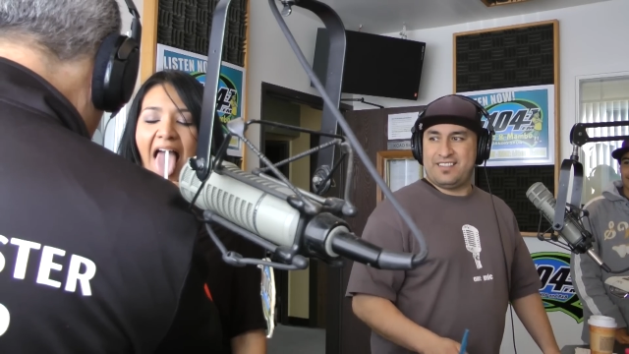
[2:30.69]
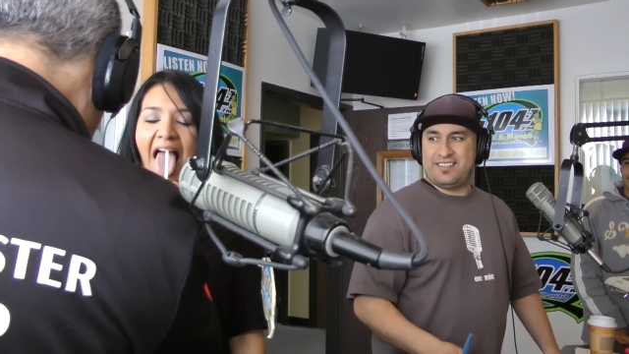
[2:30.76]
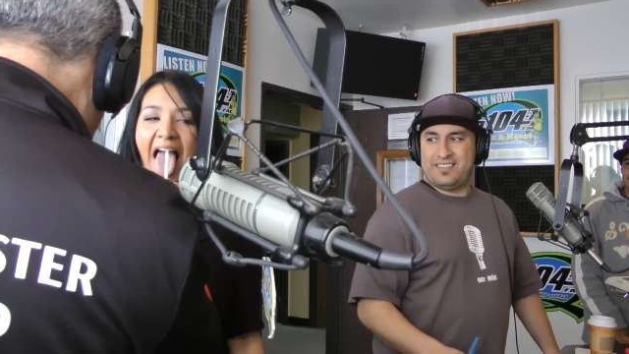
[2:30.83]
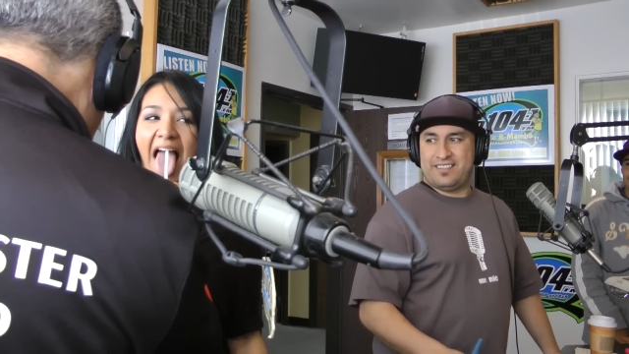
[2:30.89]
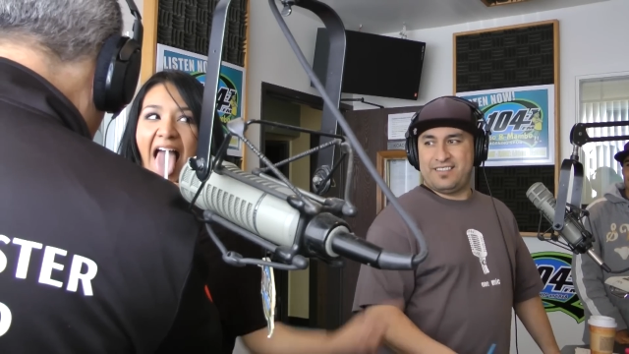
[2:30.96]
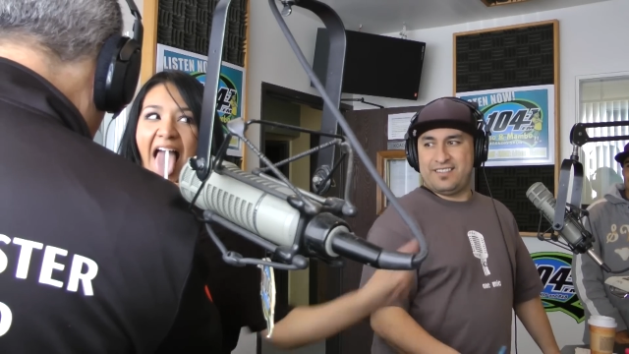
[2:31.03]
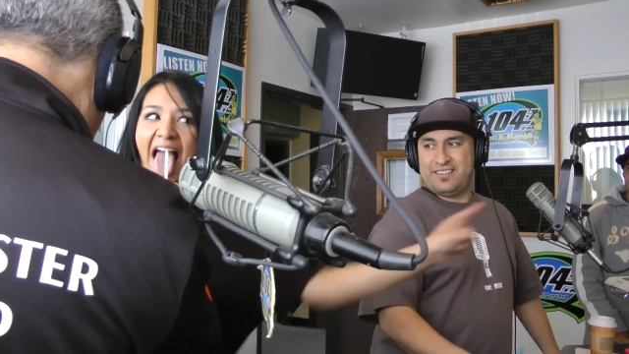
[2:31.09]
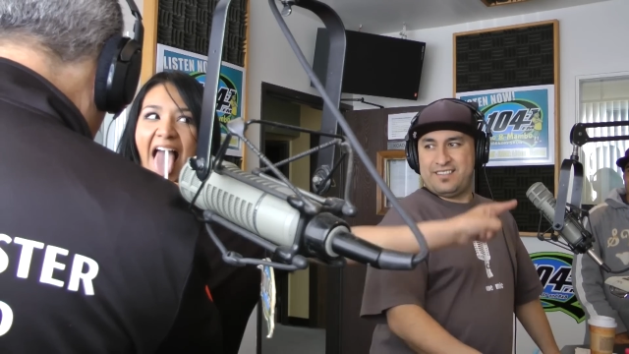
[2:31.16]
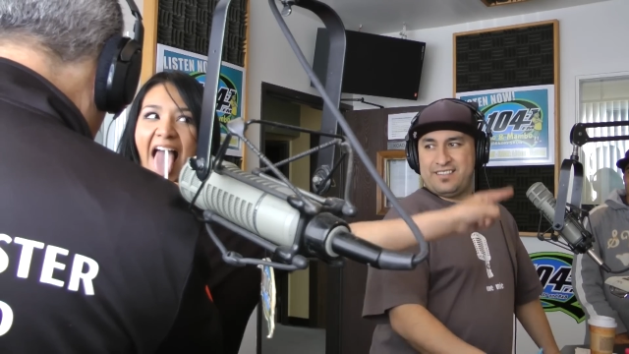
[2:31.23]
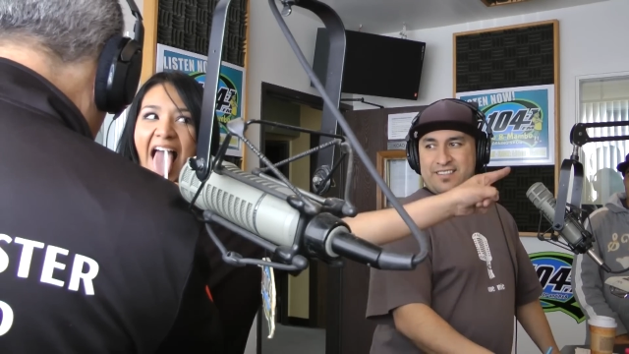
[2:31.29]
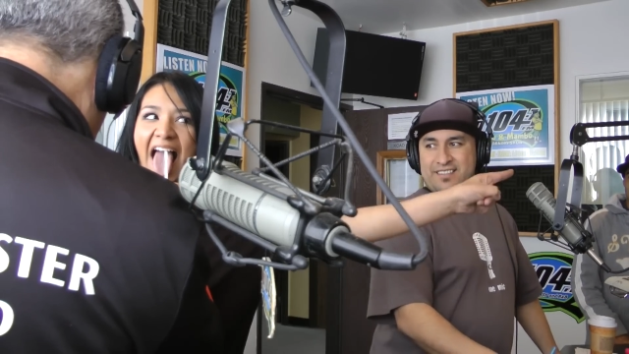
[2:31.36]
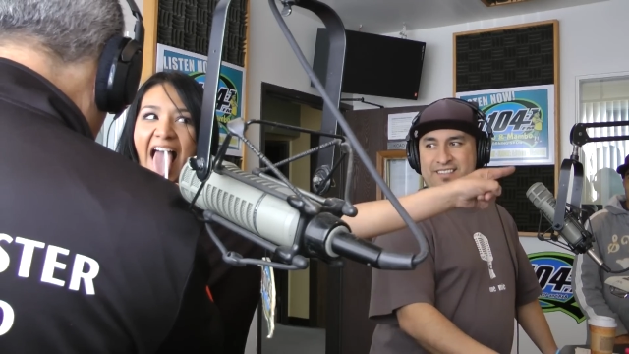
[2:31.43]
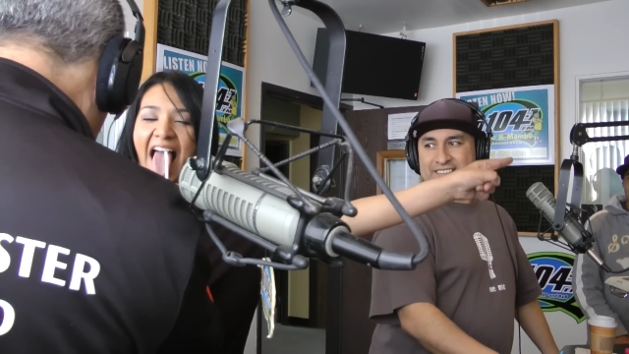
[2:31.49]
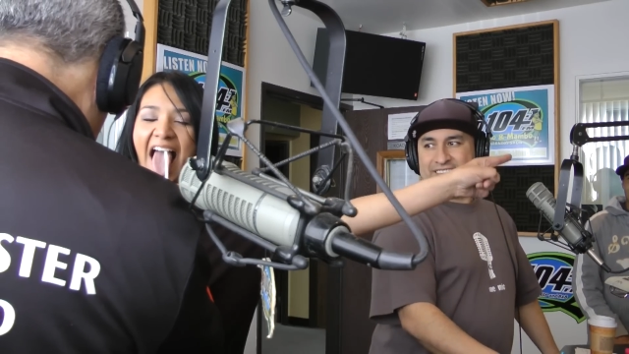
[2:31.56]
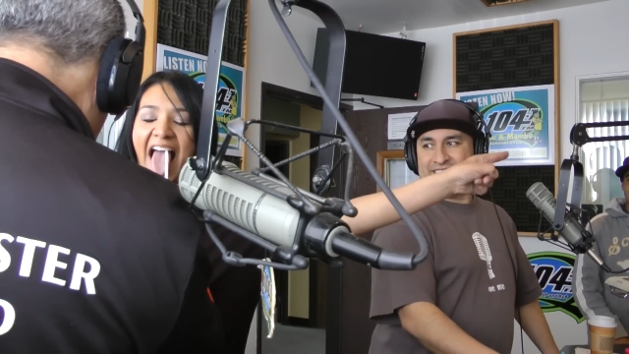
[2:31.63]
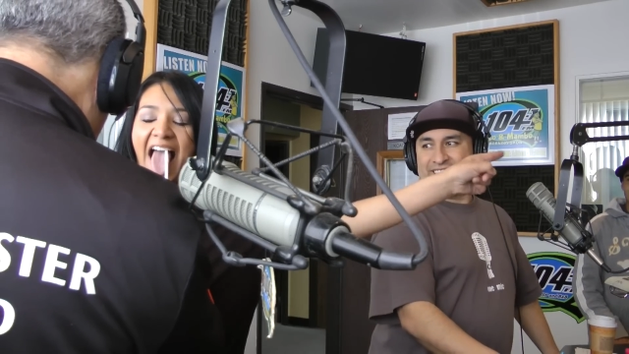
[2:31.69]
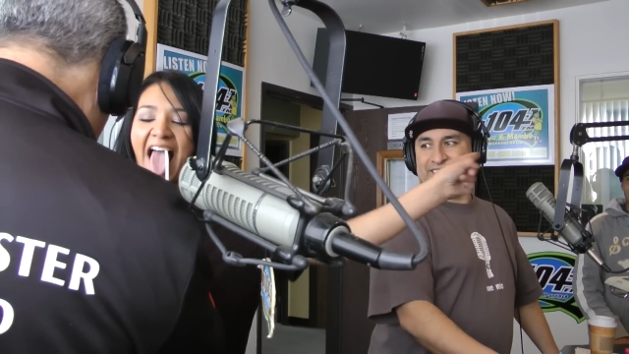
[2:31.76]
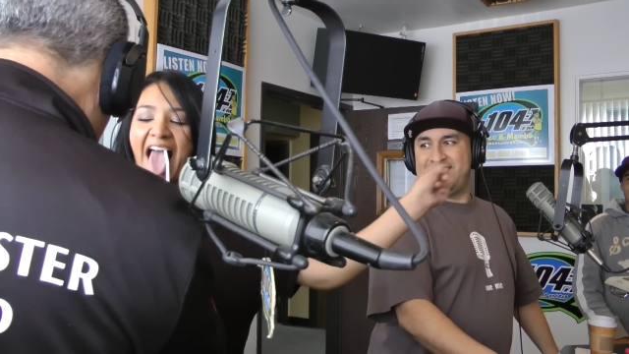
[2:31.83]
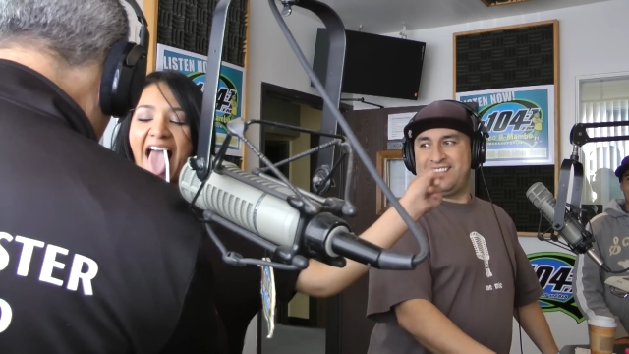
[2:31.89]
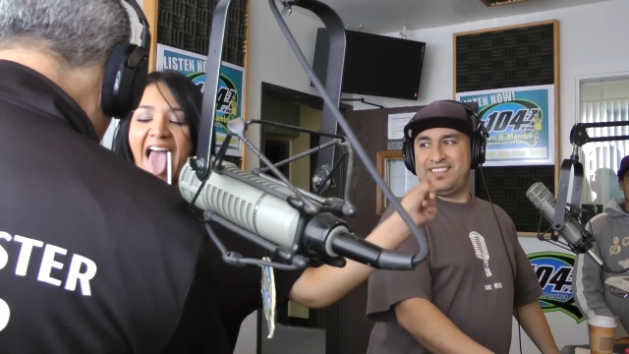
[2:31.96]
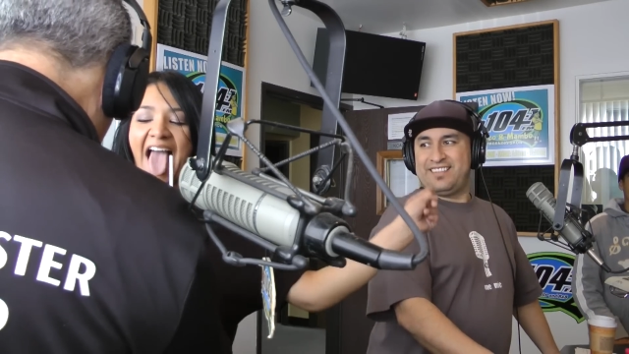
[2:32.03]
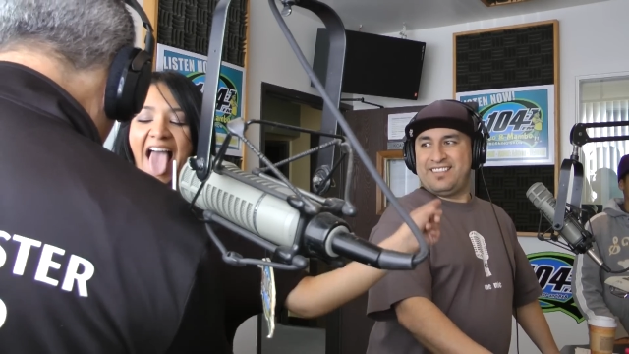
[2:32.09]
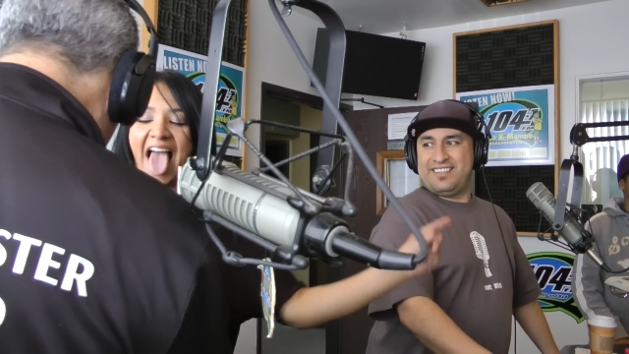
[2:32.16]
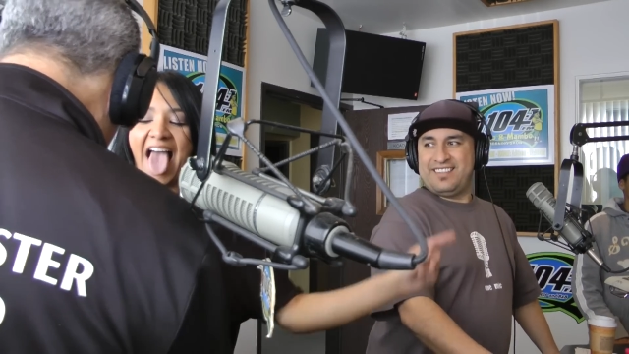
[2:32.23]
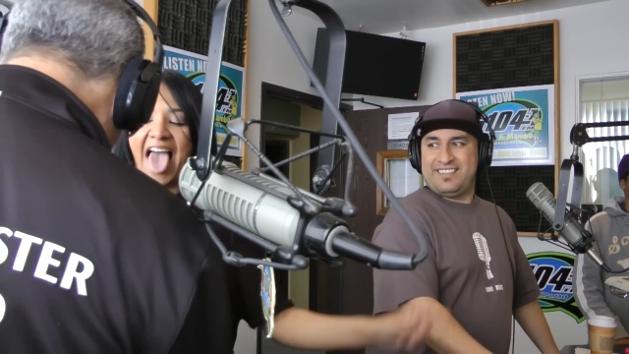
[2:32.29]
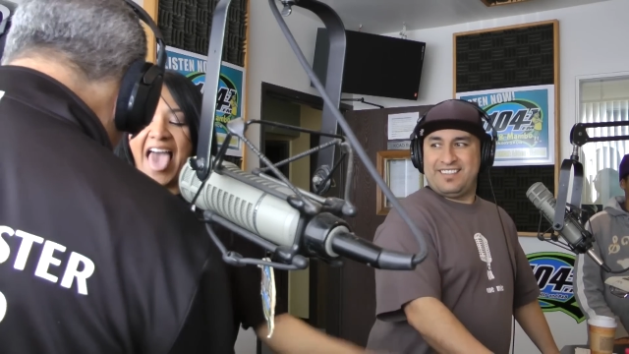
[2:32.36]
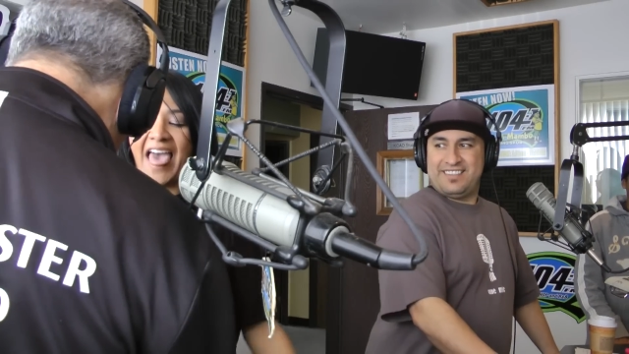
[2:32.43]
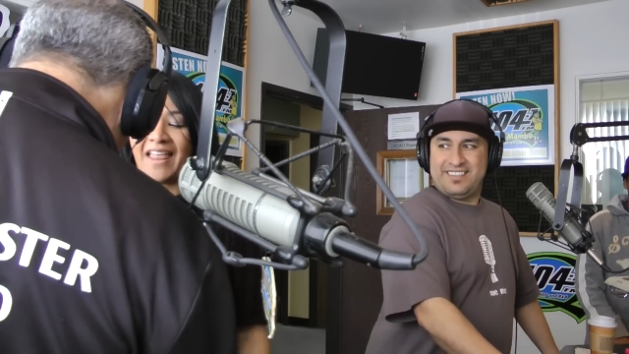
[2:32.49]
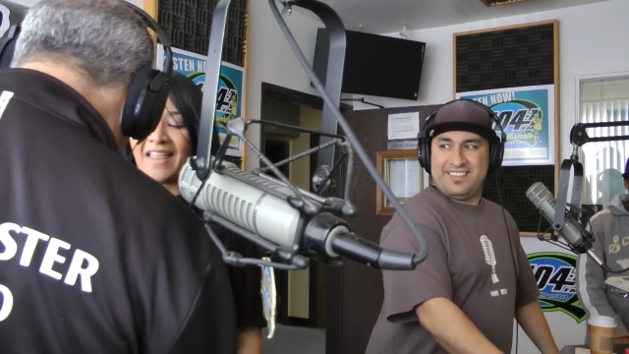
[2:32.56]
(no one is talking)